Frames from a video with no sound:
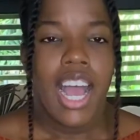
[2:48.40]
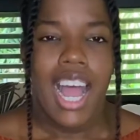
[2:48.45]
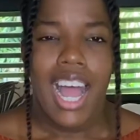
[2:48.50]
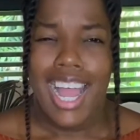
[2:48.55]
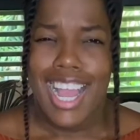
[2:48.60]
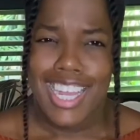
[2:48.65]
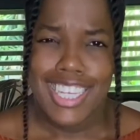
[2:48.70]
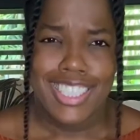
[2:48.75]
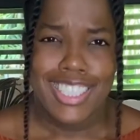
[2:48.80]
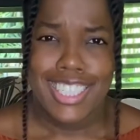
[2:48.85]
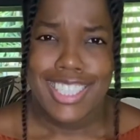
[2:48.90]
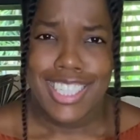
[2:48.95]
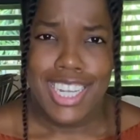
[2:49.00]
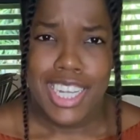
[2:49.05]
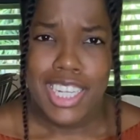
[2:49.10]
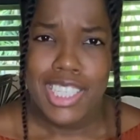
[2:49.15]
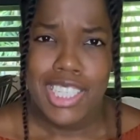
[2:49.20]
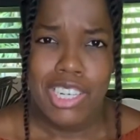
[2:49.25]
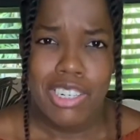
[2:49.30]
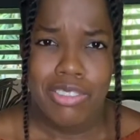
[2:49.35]
I said take
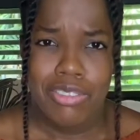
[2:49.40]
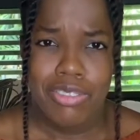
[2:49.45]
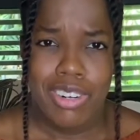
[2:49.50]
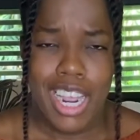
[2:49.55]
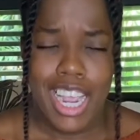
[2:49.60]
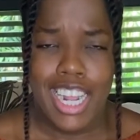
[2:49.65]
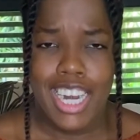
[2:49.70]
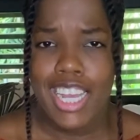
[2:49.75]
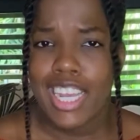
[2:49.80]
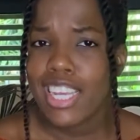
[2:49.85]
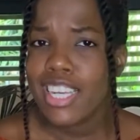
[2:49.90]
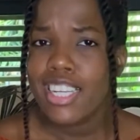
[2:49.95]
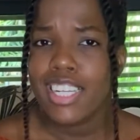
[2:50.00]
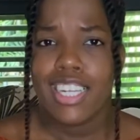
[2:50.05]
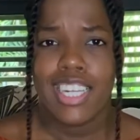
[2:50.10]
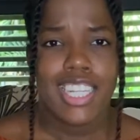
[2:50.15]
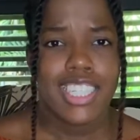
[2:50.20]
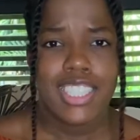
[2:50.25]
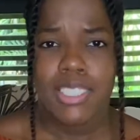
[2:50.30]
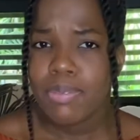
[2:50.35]
it on Friday.
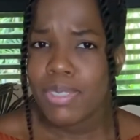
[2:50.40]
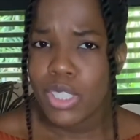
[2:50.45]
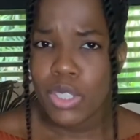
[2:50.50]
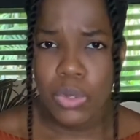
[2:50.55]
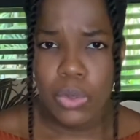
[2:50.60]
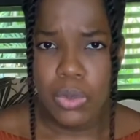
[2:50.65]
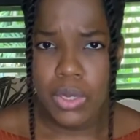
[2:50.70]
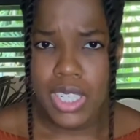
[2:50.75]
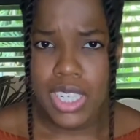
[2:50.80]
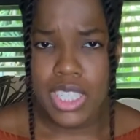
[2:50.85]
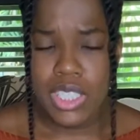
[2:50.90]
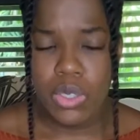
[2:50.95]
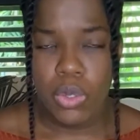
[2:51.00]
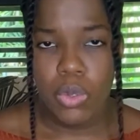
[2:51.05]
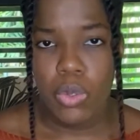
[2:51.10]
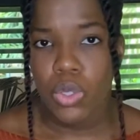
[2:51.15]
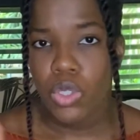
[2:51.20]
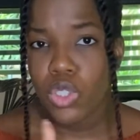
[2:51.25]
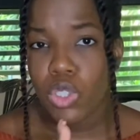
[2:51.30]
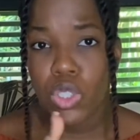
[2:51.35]
Let it be 2 days
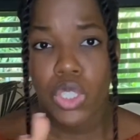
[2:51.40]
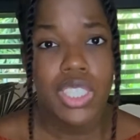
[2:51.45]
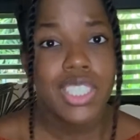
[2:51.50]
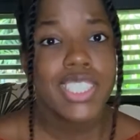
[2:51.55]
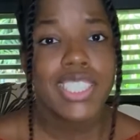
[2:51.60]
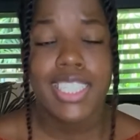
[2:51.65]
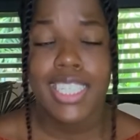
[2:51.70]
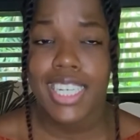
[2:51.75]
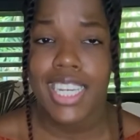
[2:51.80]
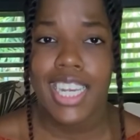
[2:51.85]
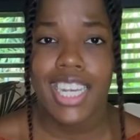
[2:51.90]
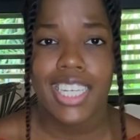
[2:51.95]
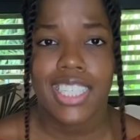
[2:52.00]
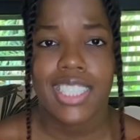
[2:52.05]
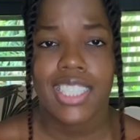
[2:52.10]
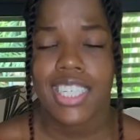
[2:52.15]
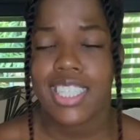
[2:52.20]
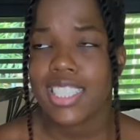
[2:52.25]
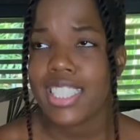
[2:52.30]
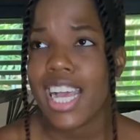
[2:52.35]
old just in case,
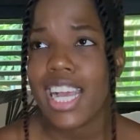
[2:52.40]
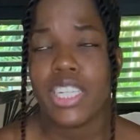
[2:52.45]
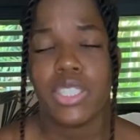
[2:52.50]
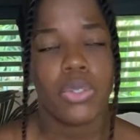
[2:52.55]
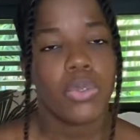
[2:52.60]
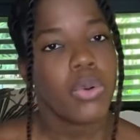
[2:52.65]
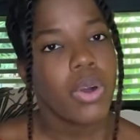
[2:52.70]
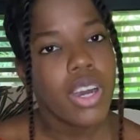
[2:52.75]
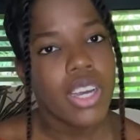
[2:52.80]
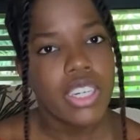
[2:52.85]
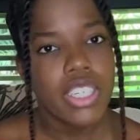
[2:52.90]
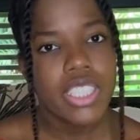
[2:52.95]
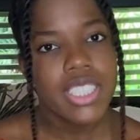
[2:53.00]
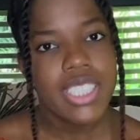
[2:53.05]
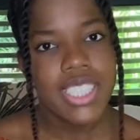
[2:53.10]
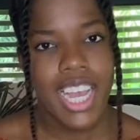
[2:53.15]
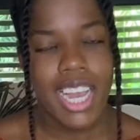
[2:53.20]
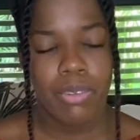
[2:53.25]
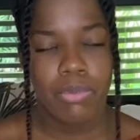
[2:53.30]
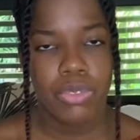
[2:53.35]
because I don't want nothing
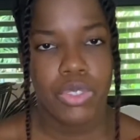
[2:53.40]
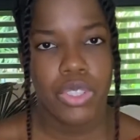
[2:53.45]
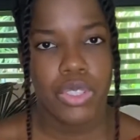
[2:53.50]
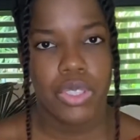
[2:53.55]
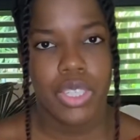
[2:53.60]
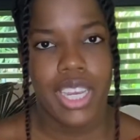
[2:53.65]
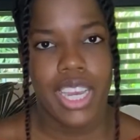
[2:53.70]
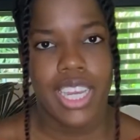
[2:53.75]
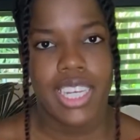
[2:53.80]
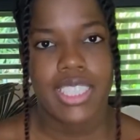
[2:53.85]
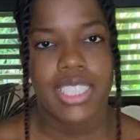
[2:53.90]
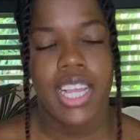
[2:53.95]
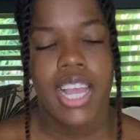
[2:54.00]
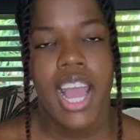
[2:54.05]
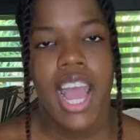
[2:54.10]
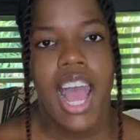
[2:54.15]
to happen to you guys,